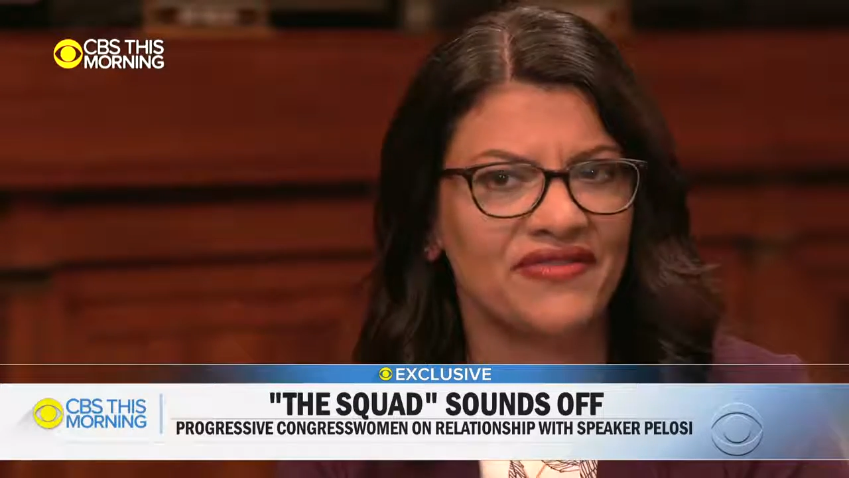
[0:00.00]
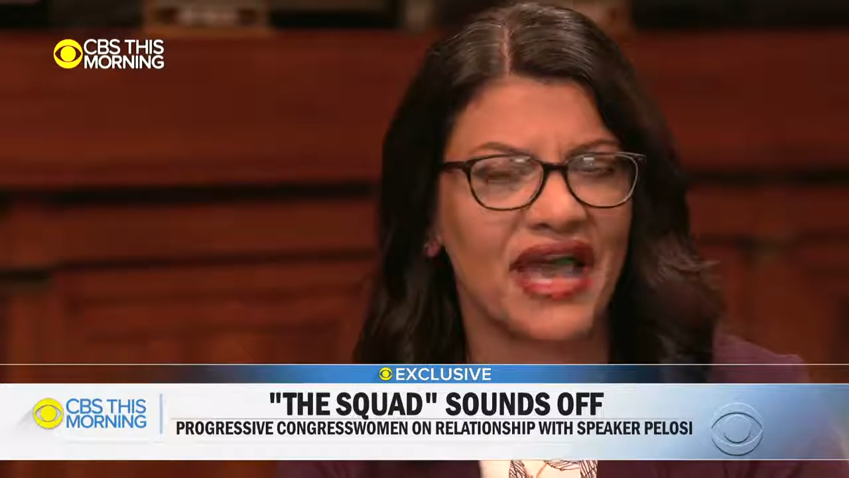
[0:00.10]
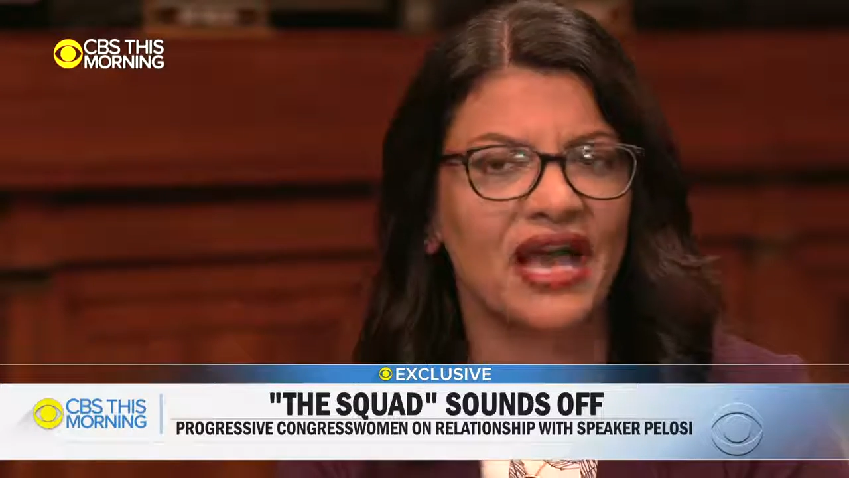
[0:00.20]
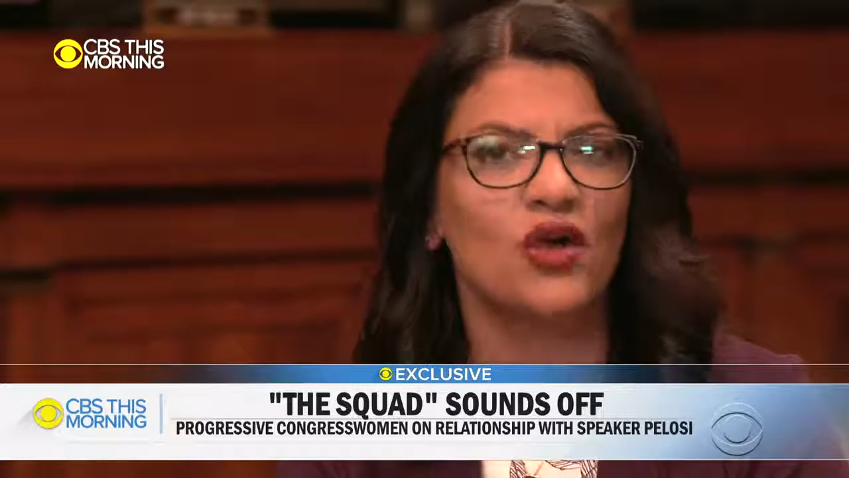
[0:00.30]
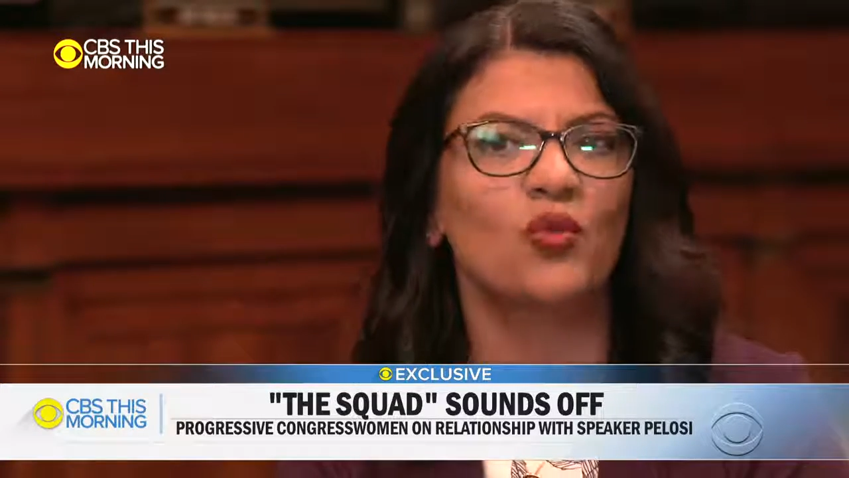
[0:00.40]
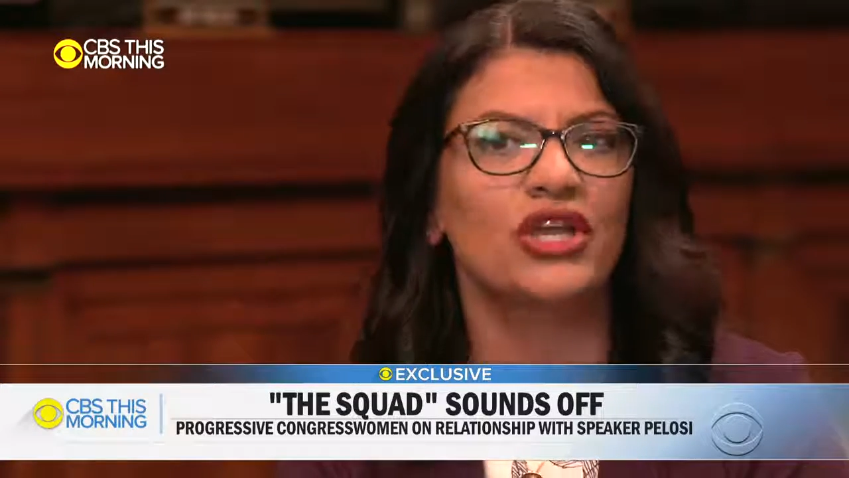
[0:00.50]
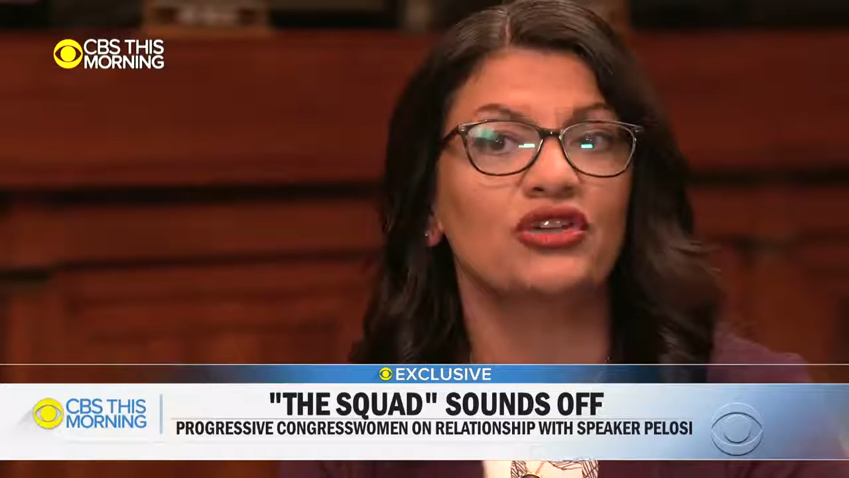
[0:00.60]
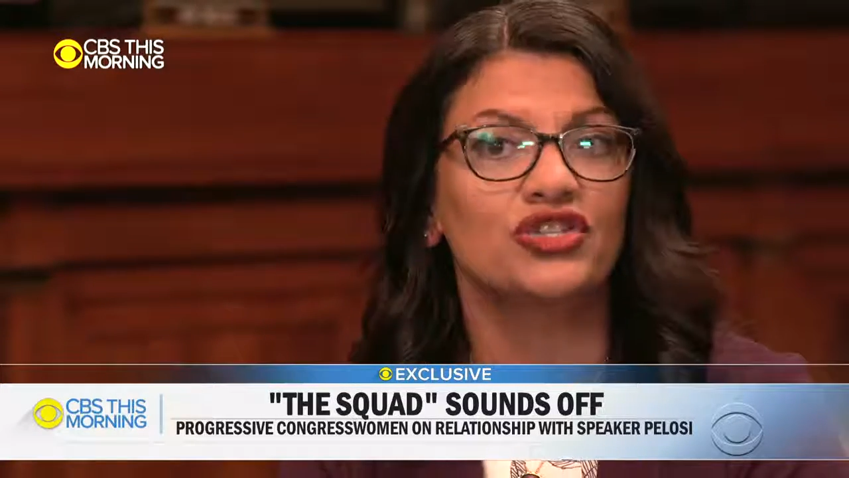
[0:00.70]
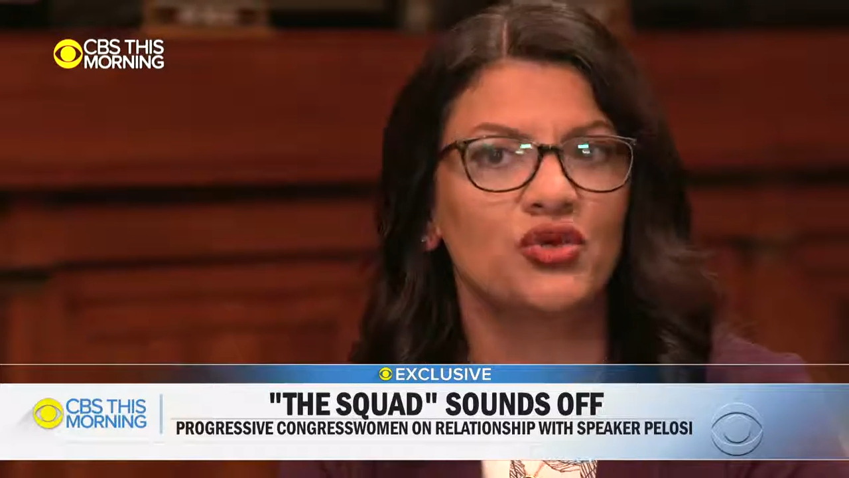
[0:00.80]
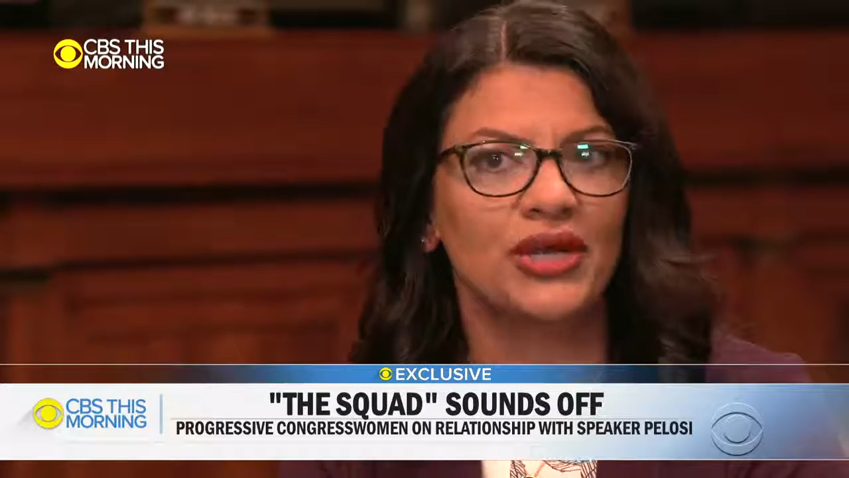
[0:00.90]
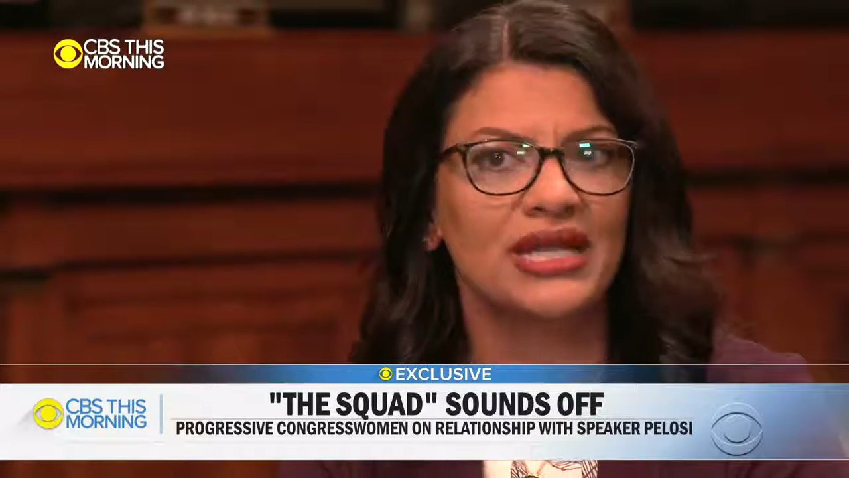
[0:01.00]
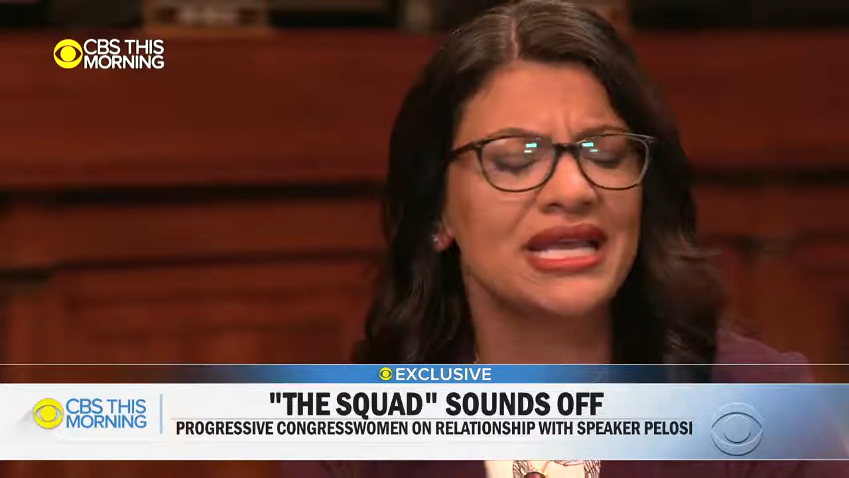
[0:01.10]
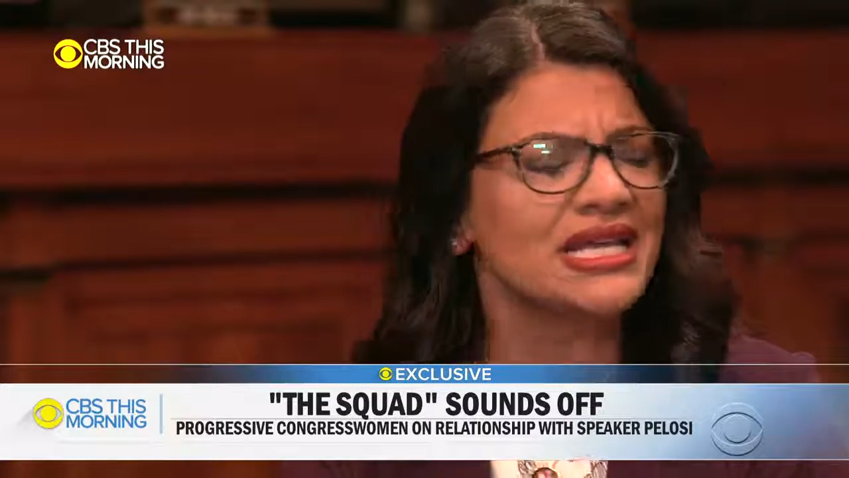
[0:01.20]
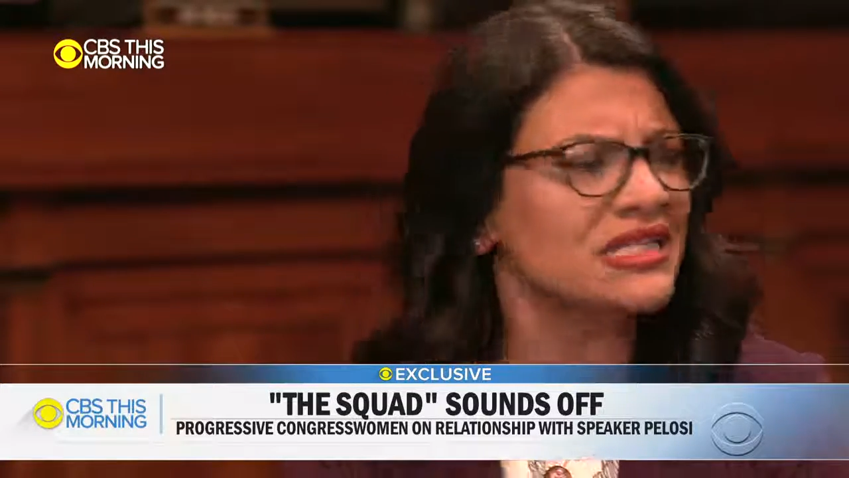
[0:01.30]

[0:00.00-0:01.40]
of that and what you're doing,